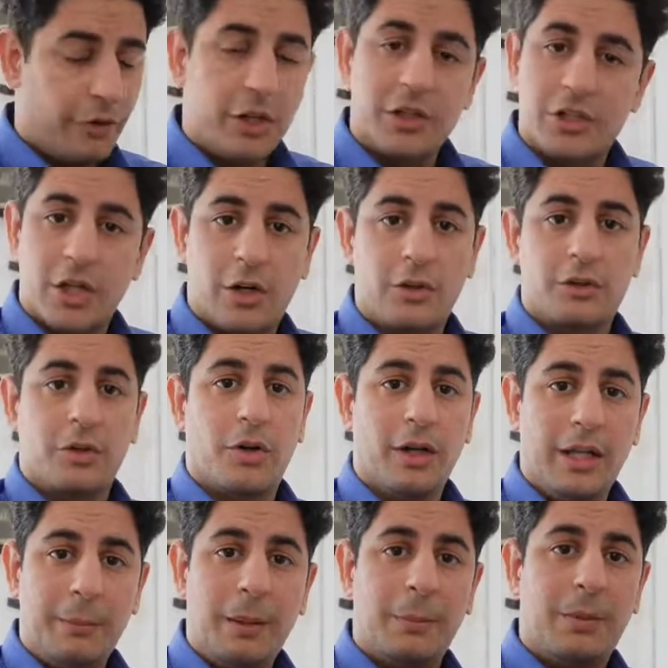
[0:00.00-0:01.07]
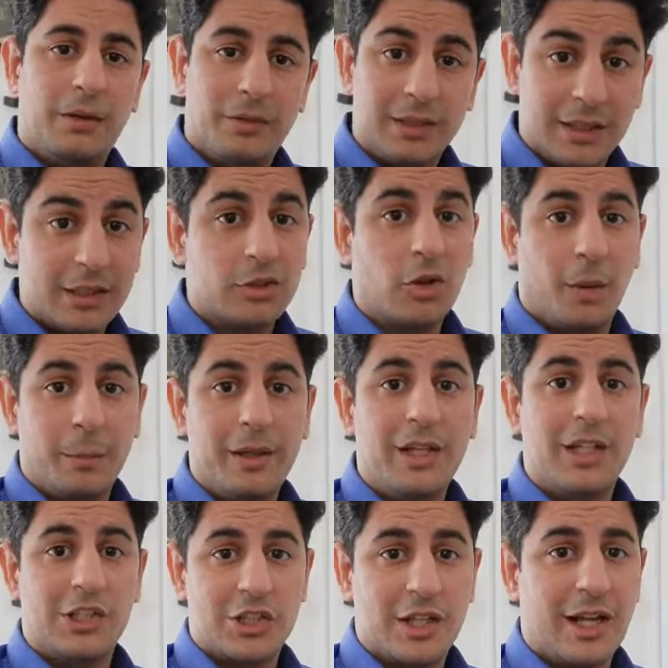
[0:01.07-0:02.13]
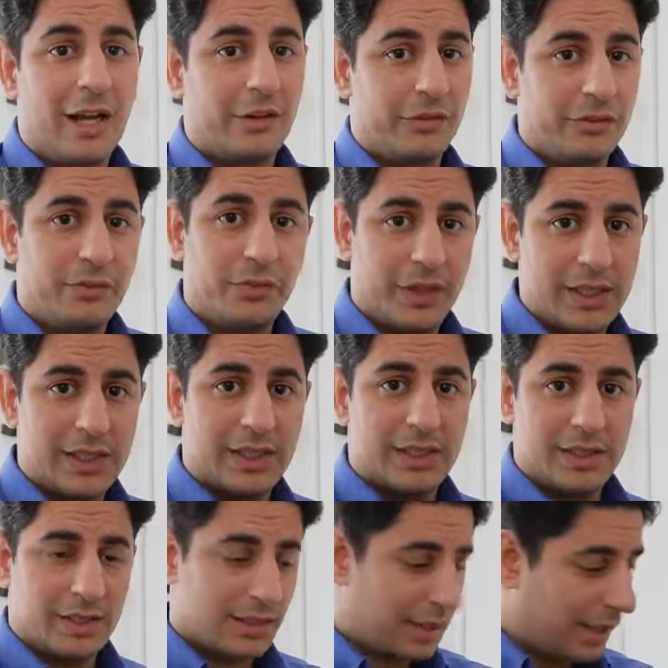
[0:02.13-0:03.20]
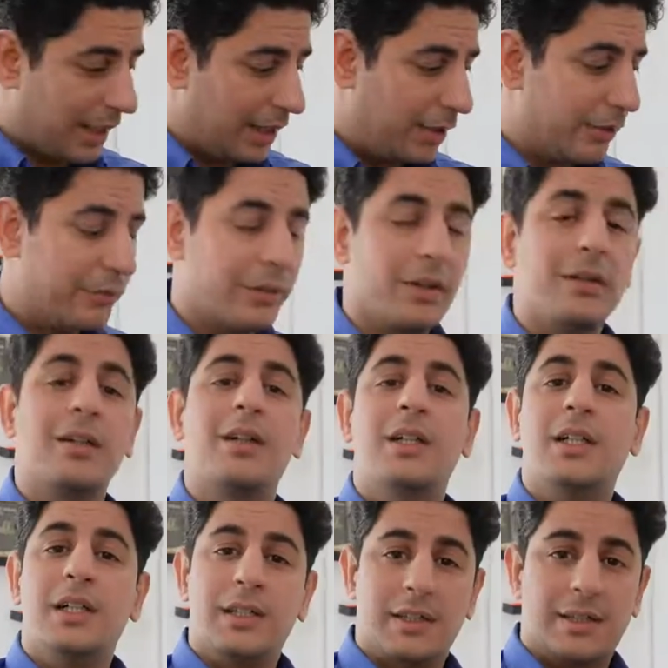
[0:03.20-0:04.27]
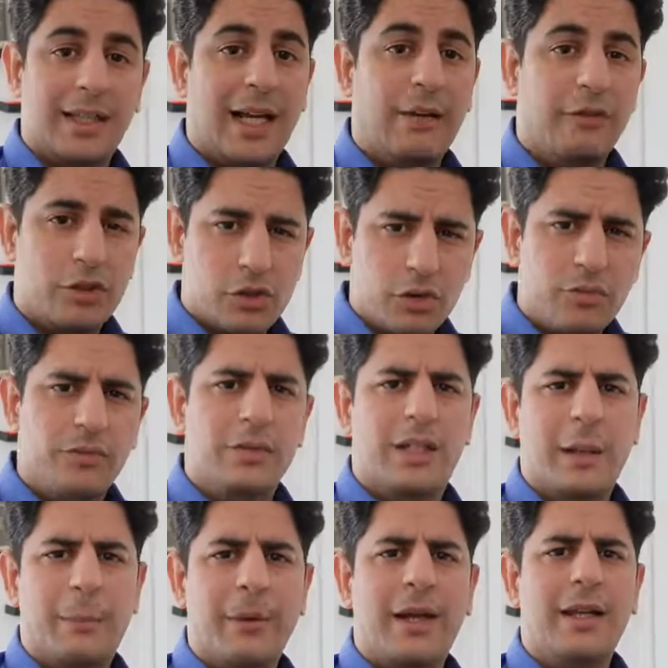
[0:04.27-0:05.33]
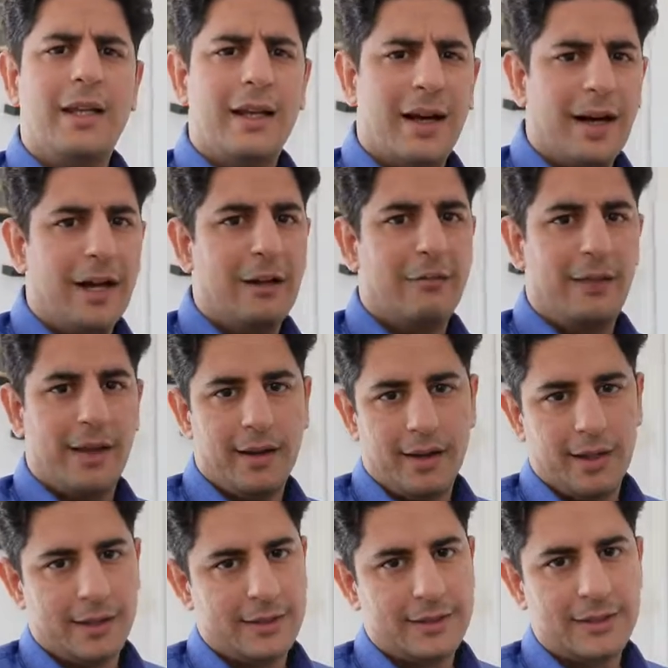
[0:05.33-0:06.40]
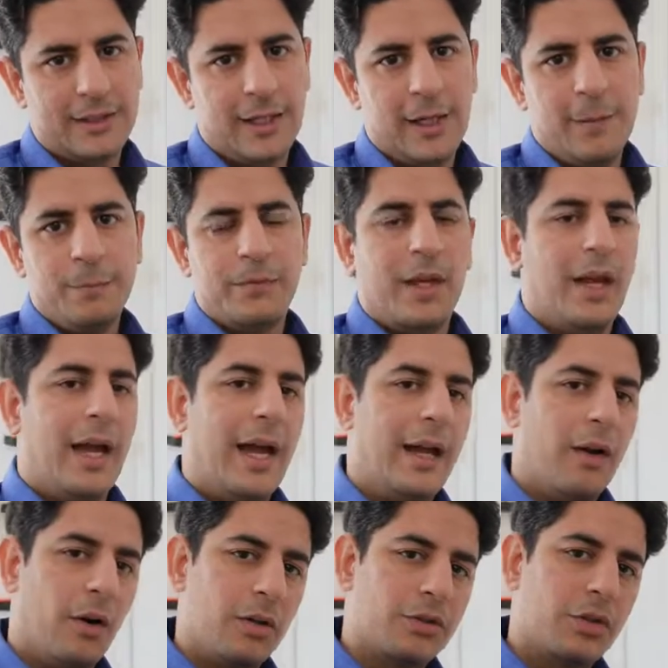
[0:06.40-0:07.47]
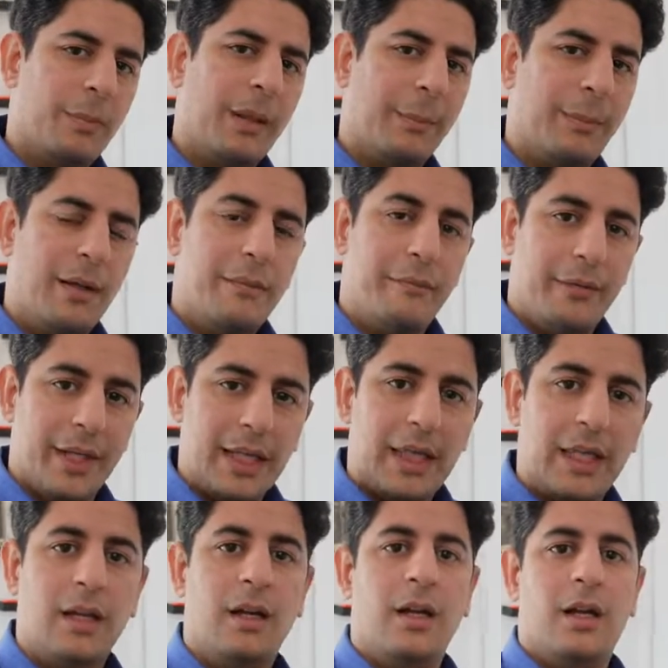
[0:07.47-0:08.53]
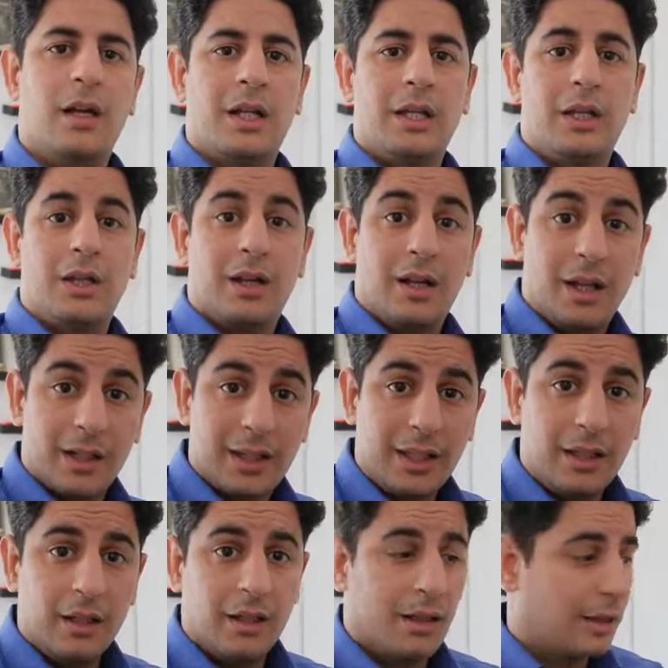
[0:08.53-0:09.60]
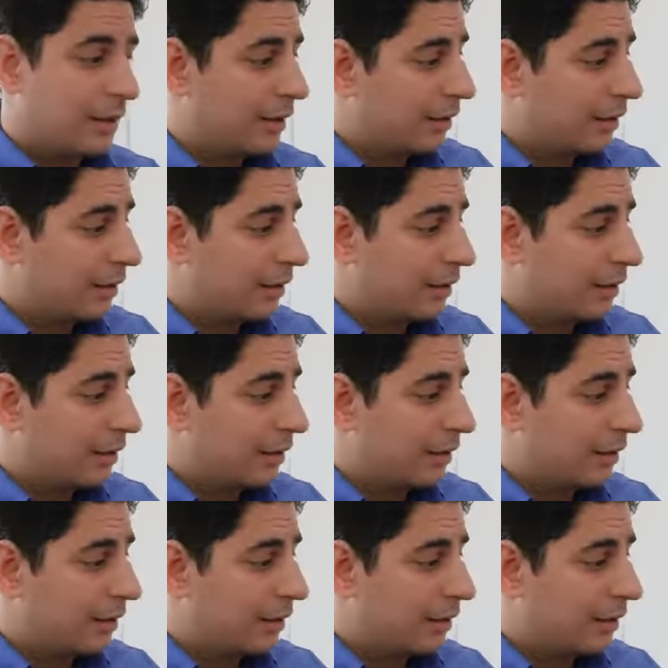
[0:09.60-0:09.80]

first house. Only people with this combination have this kind of a sign, which typically I have analyzed. And also people with lucky